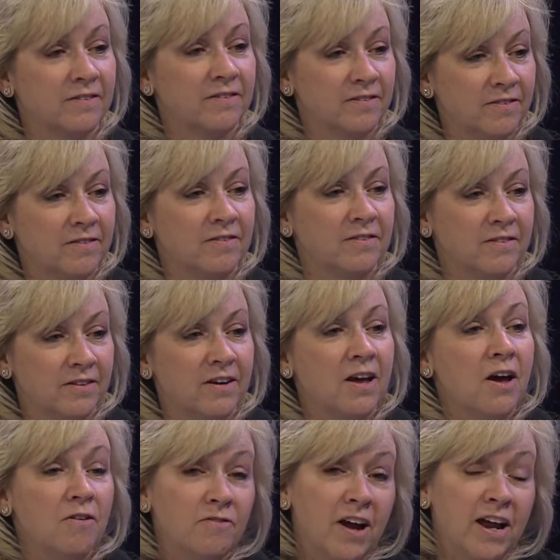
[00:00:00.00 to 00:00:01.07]
here.
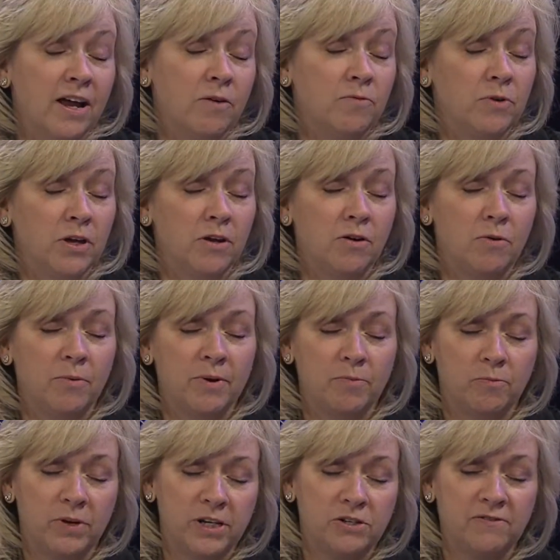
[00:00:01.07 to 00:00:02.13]
Right, and you know, we,
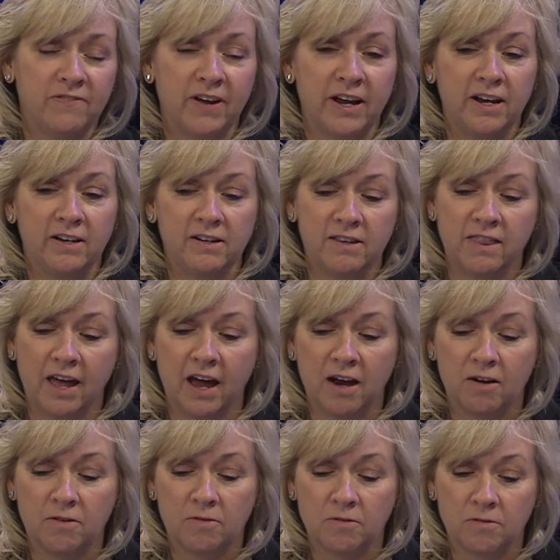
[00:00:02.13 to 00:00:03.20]
we do find that
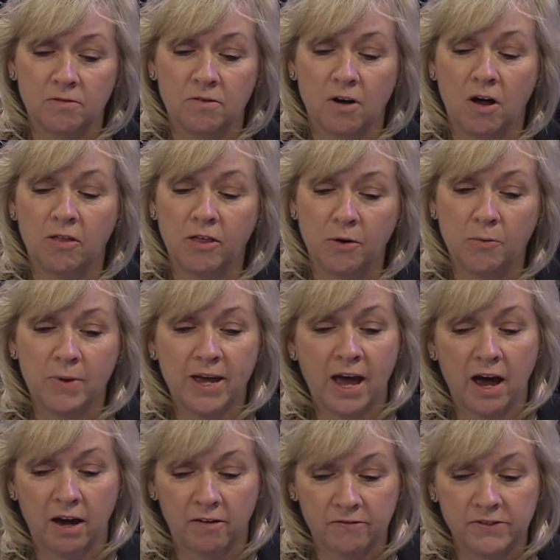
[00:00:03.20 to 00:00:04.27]
although we
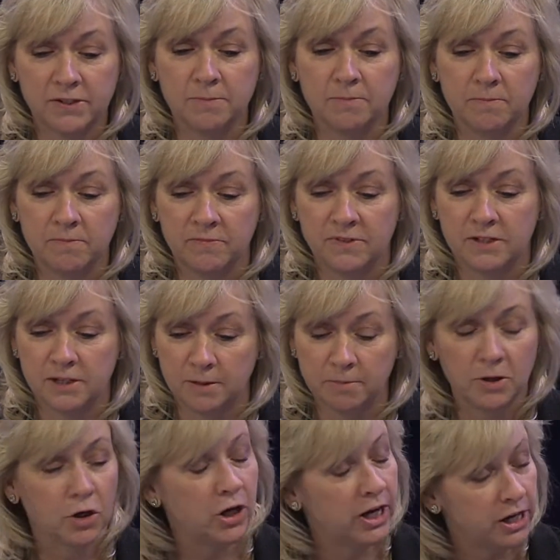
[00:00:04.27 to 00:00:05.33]
have some
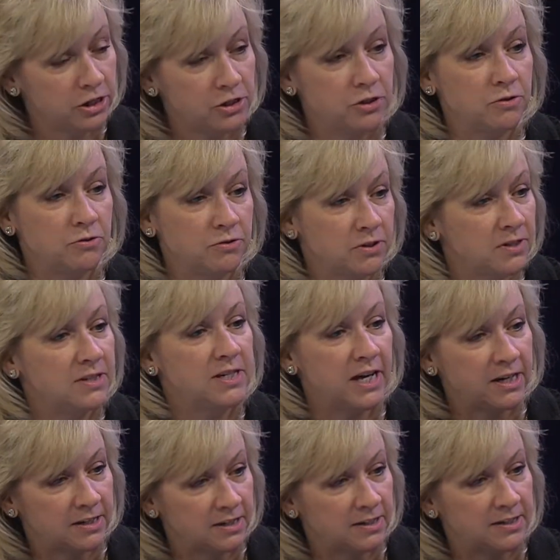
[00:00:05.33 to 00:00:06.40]
similar issues
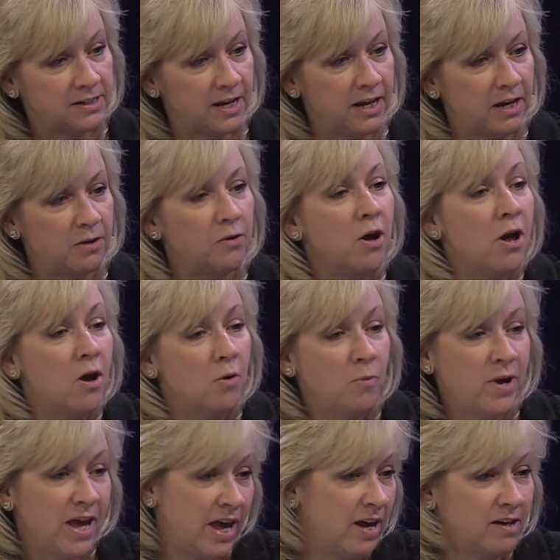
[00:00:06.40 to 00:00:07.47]
state to state,
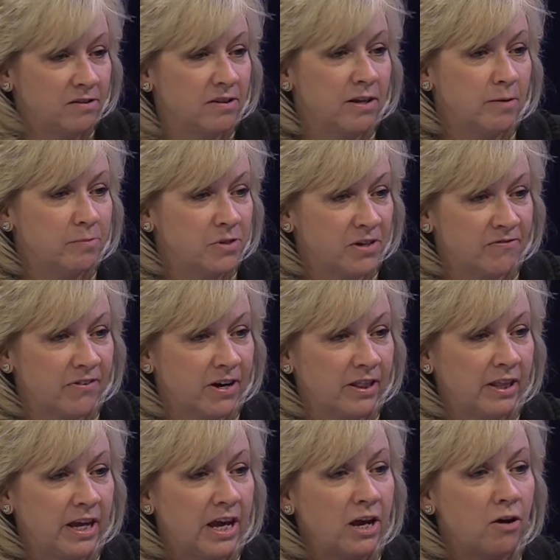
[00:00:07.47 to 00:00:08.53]
we handle them
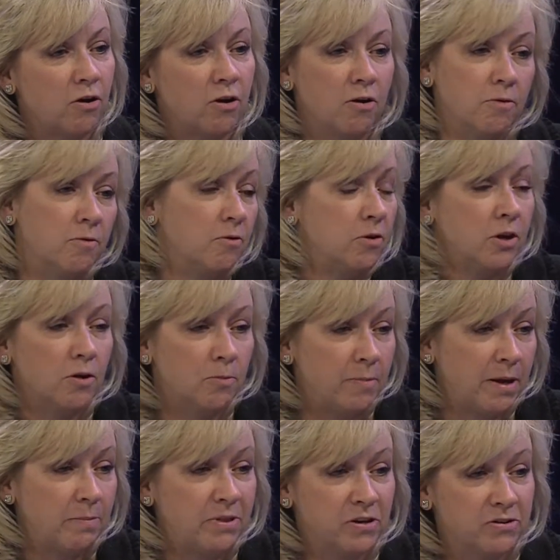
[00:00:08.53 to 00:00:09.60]
differently right. or you know
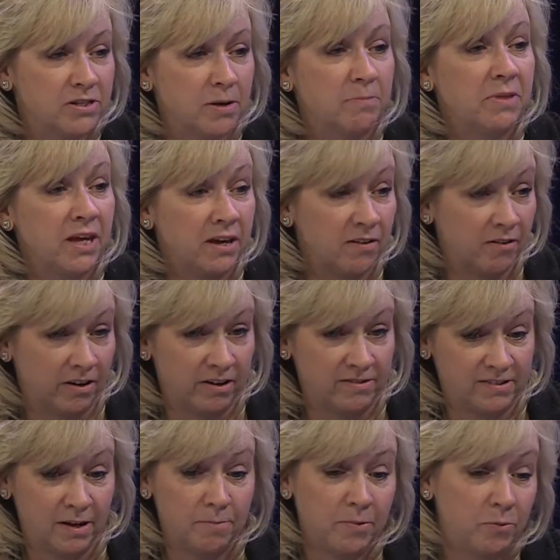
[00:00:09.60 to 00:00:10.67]
maybe there's something
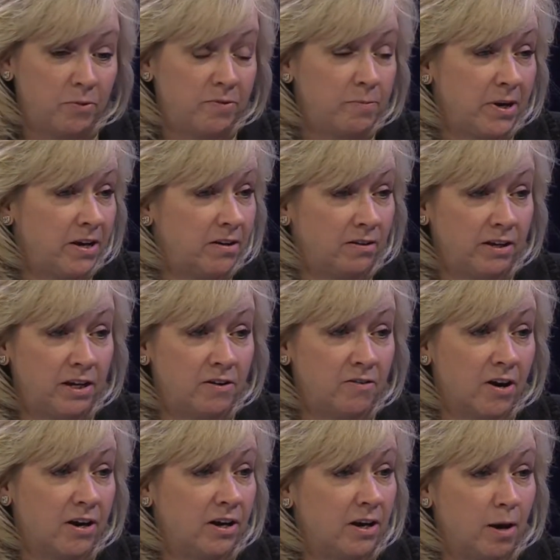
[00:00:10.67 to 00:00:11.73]
example we've been a leader
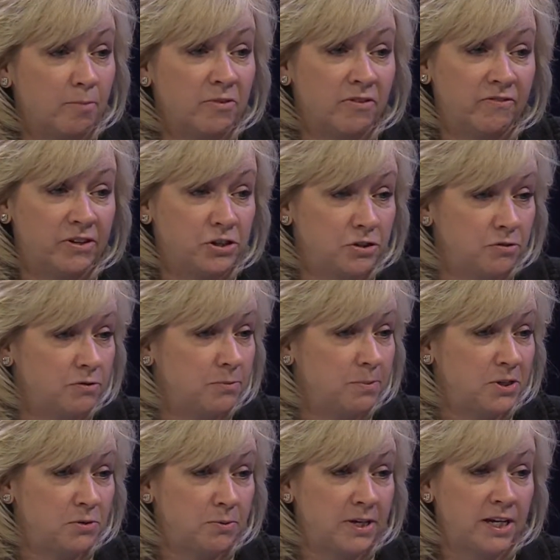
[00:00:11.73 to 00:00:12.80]
on a number of issues
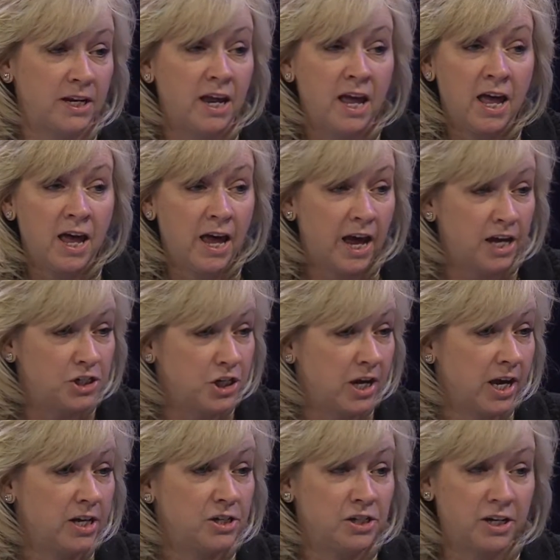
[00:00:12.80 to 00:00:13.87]
between
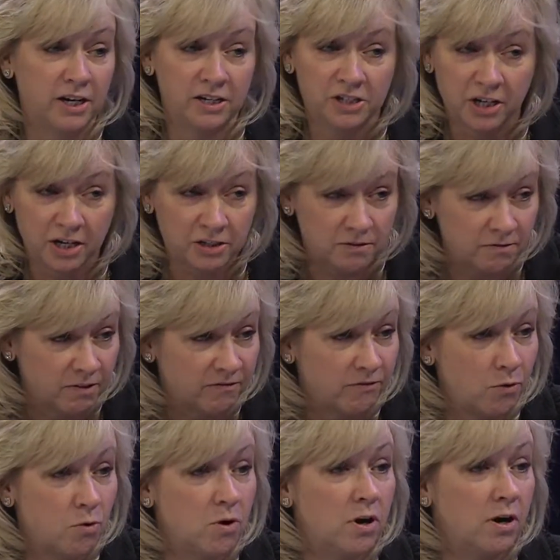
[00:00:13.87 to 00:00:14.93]
education education
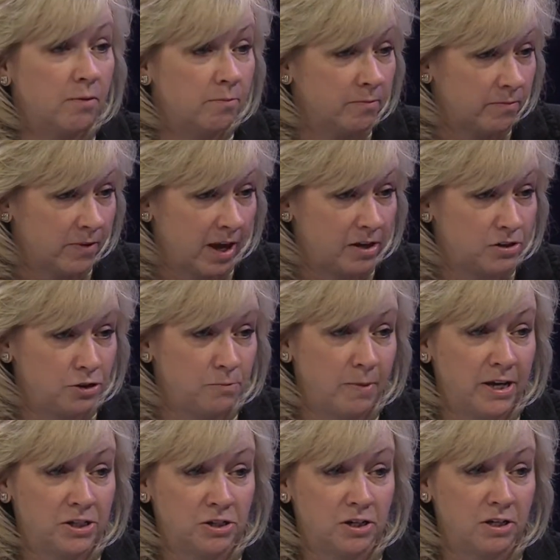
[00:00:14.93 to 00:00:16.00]
reform mm. as you
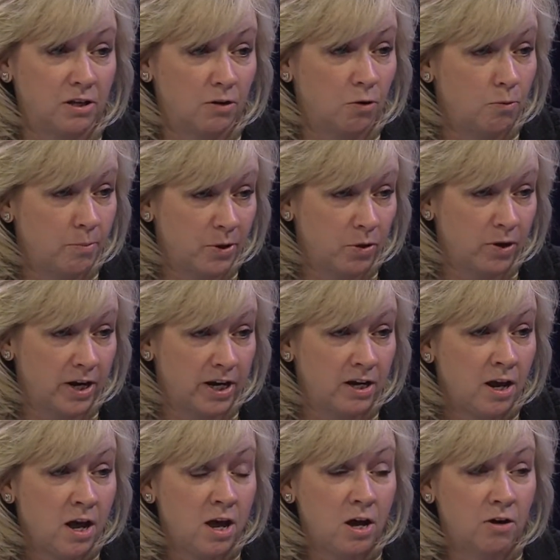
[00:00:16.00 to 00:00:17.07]
mentioned the yeah. opioid
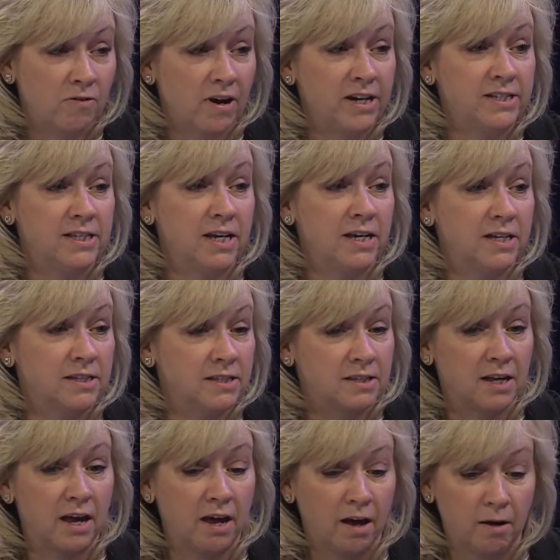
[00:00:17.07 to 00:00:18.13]
crisis
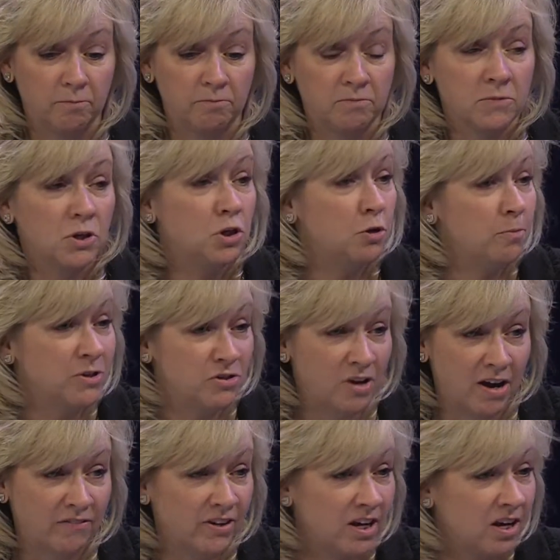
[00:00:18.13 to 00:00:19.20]
um, human
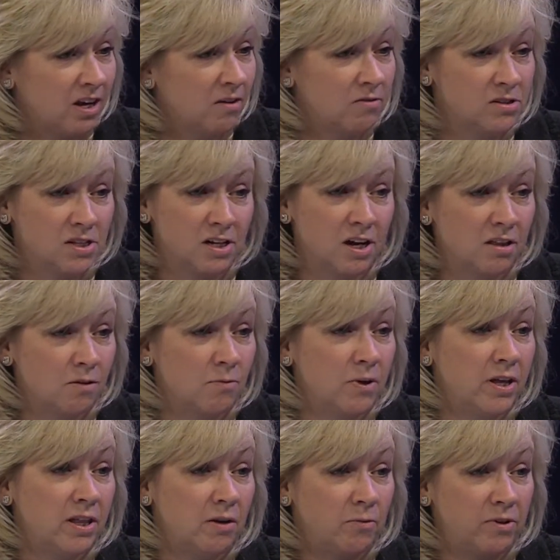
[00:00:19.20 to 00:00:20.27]
trafficking was another
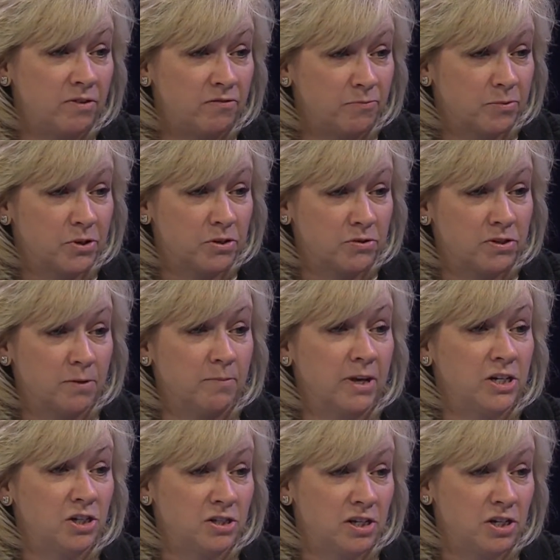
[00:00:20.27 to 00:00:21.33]
one right. that we've produced some
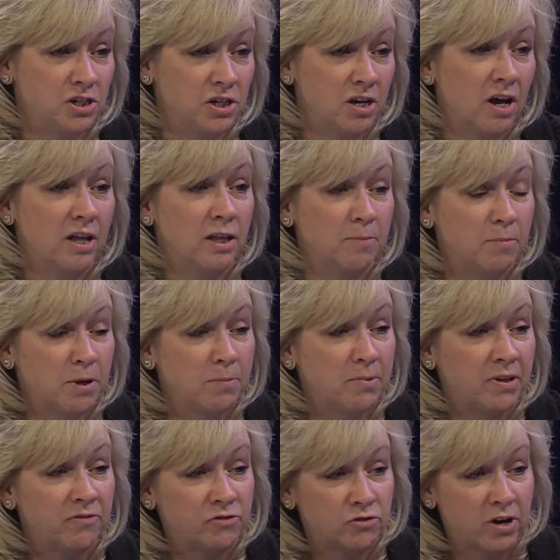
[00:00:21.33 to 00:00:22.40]
legislation on that people
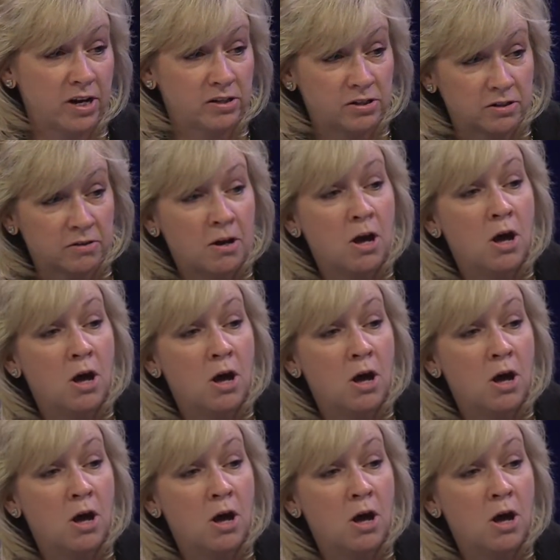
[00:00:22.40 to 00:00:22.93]
have tried to